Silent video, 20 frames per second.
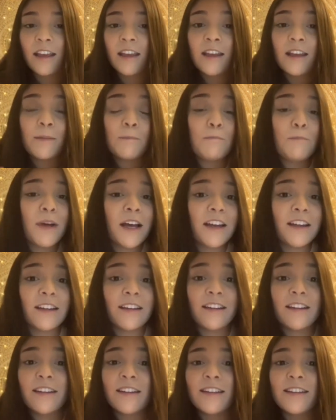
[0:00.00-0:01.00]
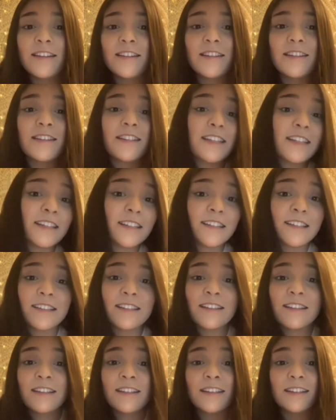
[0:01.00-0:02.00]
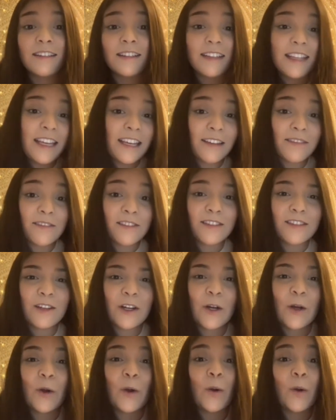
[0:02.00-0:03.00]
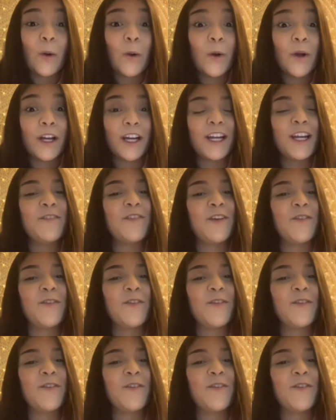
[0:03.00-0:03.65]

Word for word: mud, sticks, leaves, or if you want